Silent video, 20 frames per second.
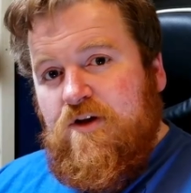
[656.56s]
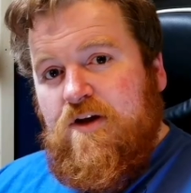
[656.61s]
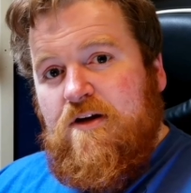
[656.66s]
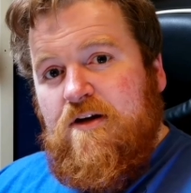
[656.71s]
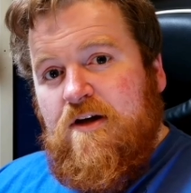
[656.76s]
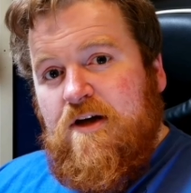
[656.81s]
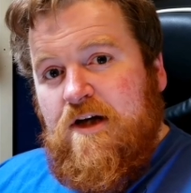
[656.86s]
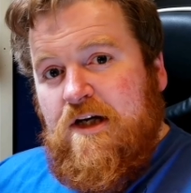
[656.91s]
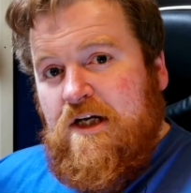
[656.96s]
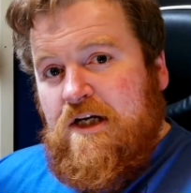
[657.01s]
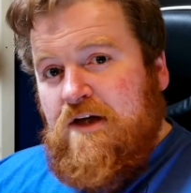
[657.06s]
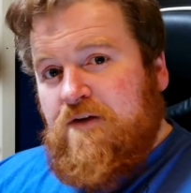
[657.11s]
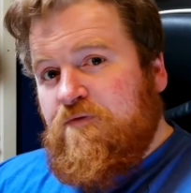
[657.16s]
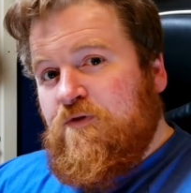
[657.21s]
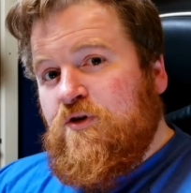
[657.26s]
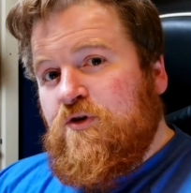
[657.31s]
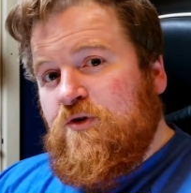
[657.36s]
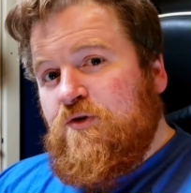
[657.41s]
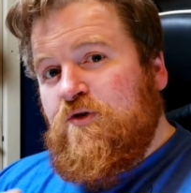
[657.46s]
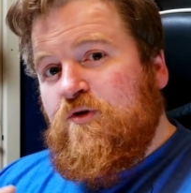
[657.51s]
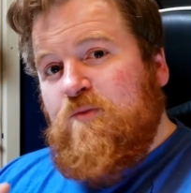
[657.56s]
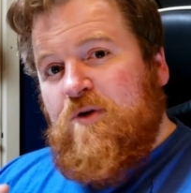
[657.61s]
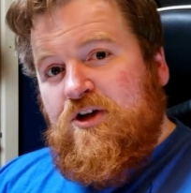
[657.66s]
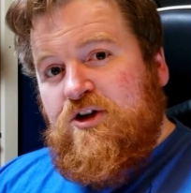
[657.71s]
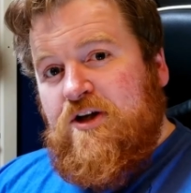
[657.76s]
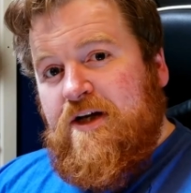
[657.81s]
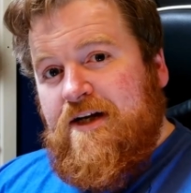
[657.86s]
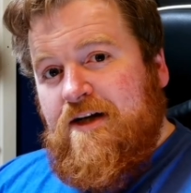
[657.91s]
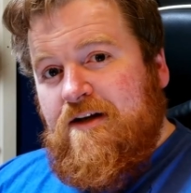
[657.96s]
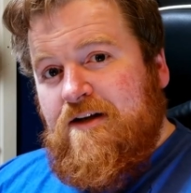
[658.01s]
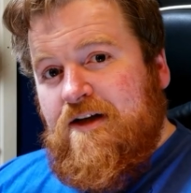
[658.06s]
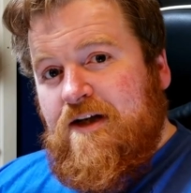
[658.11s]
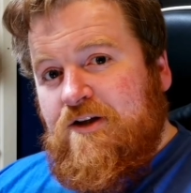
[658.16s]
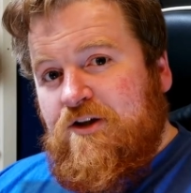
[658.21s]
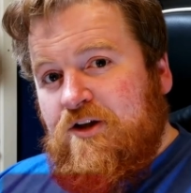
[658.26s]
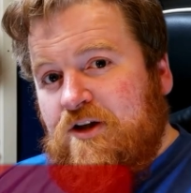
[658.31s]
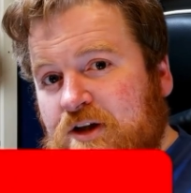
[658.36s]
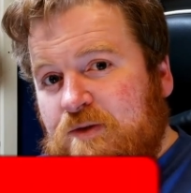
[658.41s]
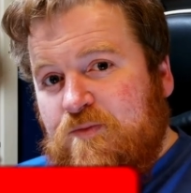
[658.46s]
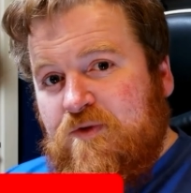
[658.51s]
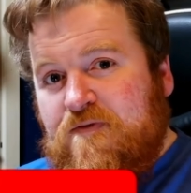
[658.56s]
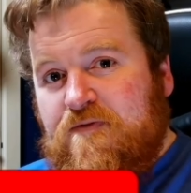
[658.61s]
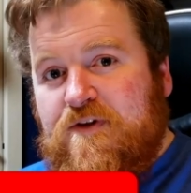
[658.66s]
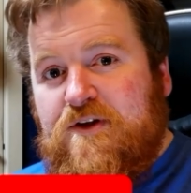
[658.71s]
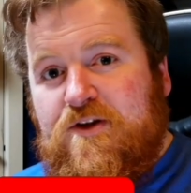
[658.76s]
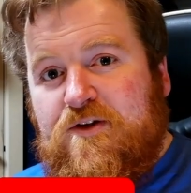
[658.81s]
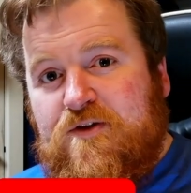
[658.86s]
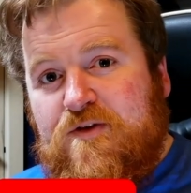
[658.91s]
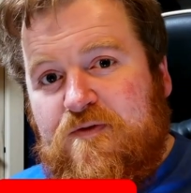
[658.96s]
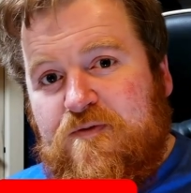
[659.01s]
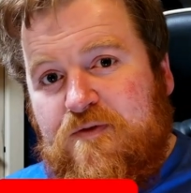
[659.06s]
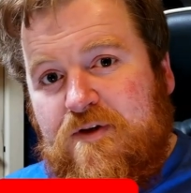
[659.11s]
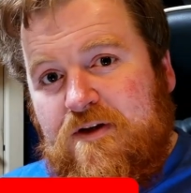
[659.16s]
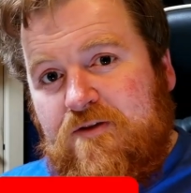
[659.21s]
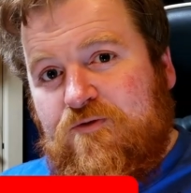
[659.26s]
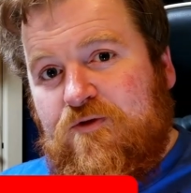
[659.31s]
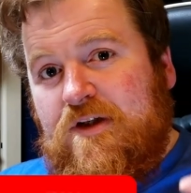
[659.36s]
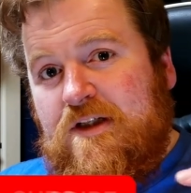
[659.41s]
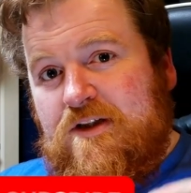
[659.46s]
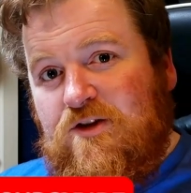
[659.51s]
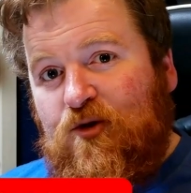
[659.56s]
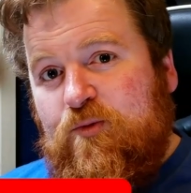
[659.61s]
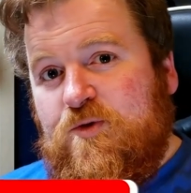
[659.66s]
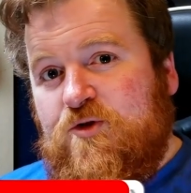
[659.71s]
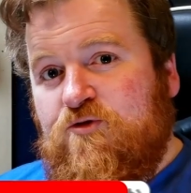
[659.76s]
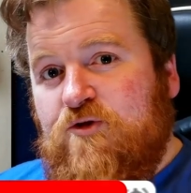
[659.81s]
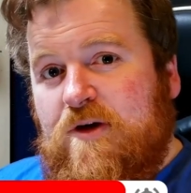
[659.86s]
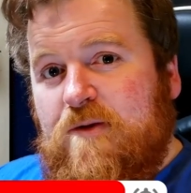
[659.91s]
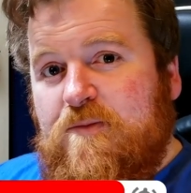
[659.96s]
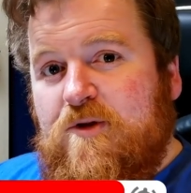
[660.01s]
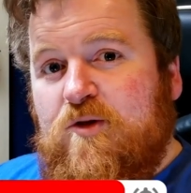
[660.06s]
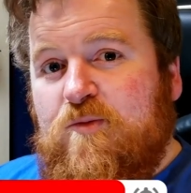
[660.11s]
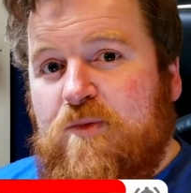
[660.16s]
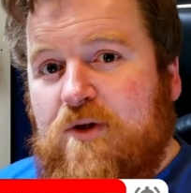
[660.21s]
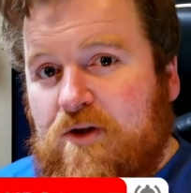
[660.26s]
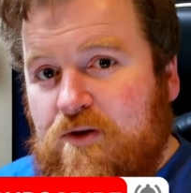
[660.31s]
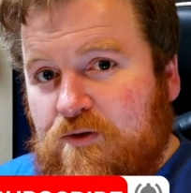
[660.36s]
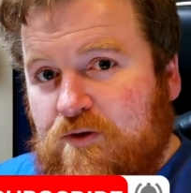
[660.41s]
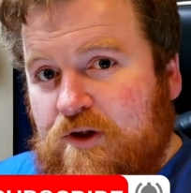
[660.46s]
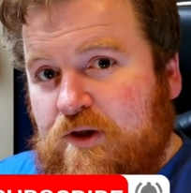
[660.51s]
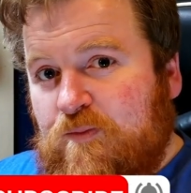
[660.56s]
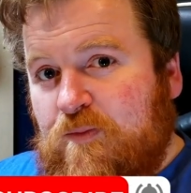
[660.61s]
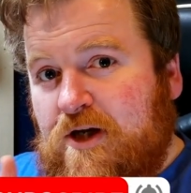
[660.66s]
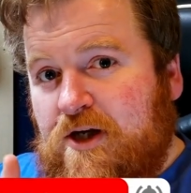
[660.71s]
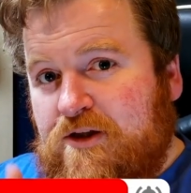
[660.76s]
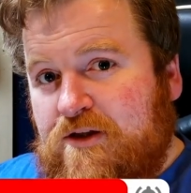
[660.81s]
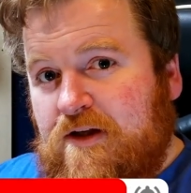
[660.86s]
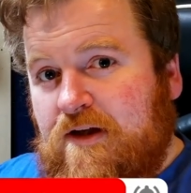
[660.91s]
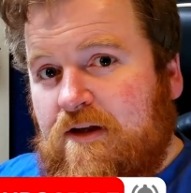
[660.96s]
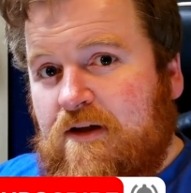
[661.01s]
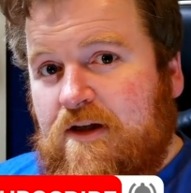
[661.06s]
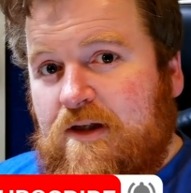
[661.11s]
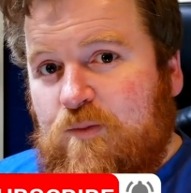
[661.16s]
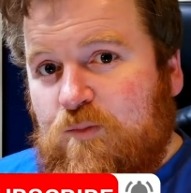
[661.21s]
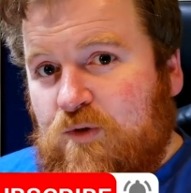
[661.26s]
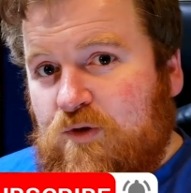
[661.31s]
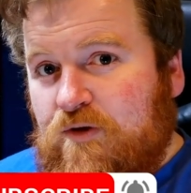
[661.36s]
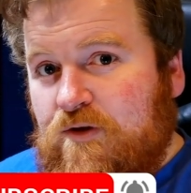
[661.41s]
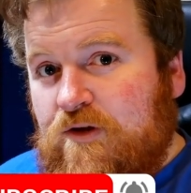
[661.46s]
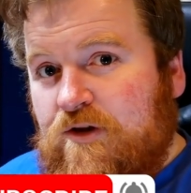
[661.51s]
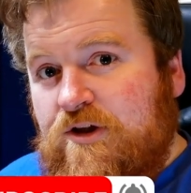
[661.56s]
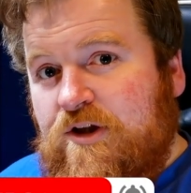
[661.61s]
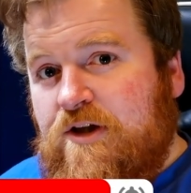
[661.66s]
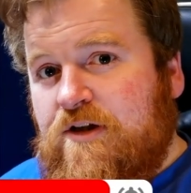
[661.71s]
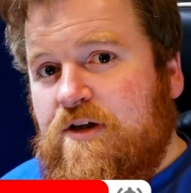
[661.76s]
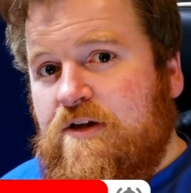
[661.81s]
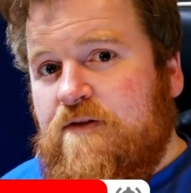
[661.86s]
yeah, if you're new to my channel and you like my videos, feel free to subscribe down below, smash that like button, share